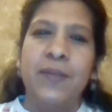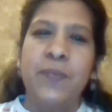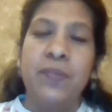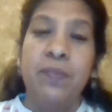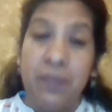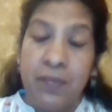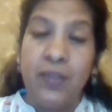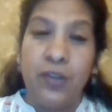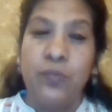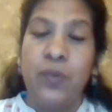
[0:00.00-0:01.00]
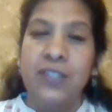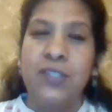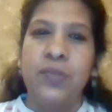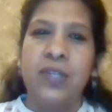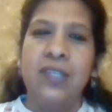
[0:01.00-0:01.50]
not one
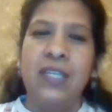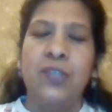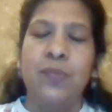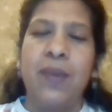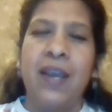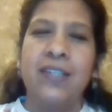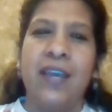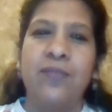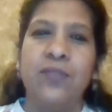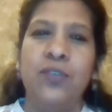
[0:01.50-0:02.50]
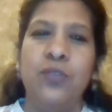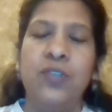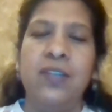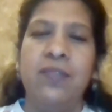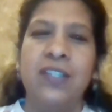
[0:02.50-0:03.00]
student, each batch I have
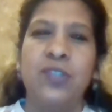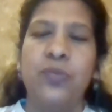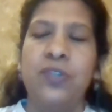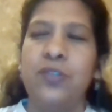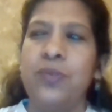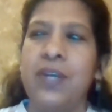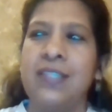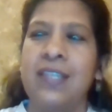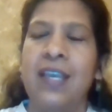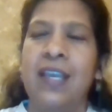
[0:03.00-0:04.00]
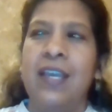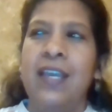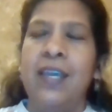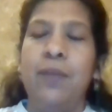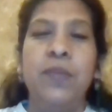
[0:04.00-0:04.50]
usually one student who has
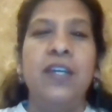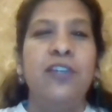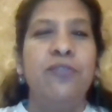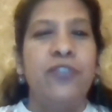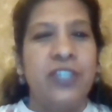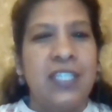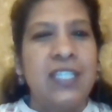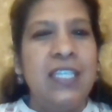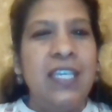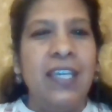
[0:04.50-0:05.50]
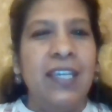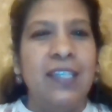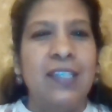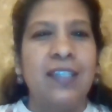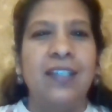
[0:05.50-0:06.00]
appeared for a CA
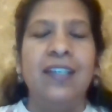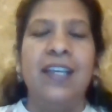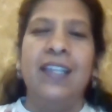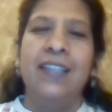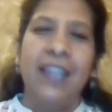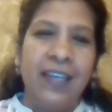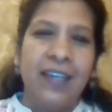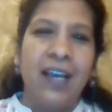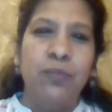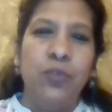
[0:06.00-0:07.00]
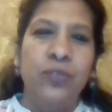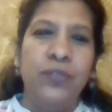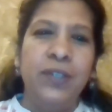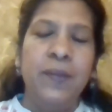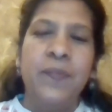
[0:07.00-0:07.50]
inter and then come over.